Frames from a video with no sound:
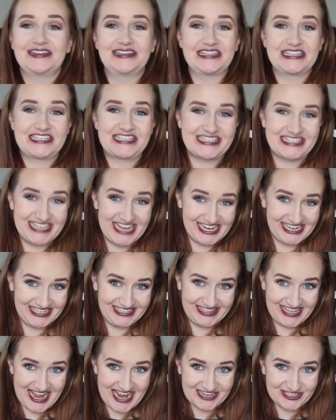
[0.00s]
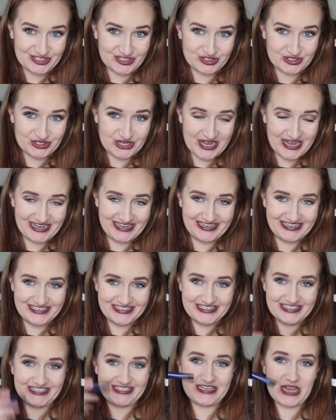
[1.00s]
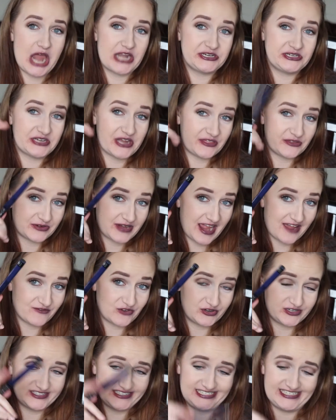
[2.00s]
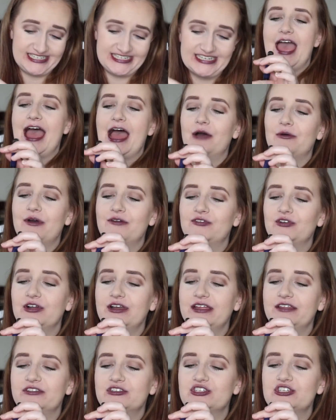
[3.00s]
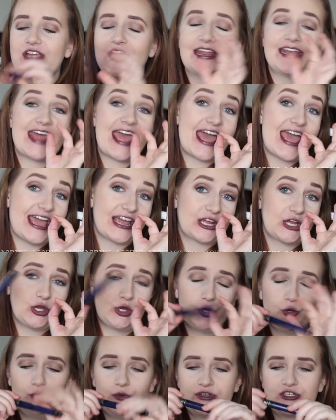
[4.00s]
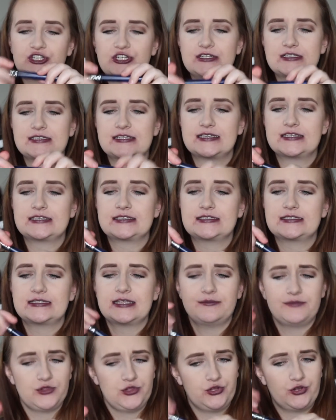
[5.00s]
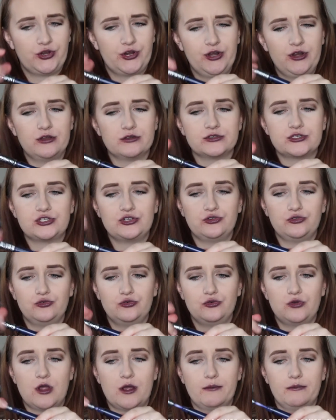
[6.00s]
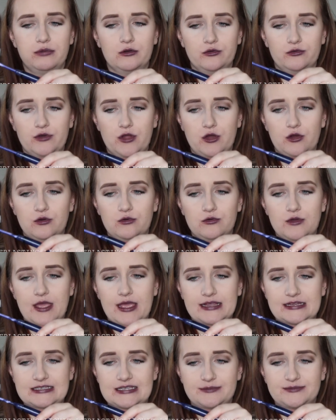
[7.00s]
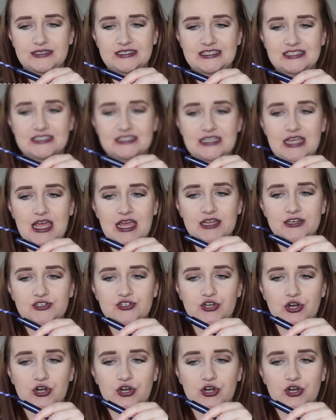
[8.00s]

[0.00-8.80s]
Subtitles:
And the second last shade is another Kat Von D. However, in the shade Echo, which is similar to Bruno, except it's a tad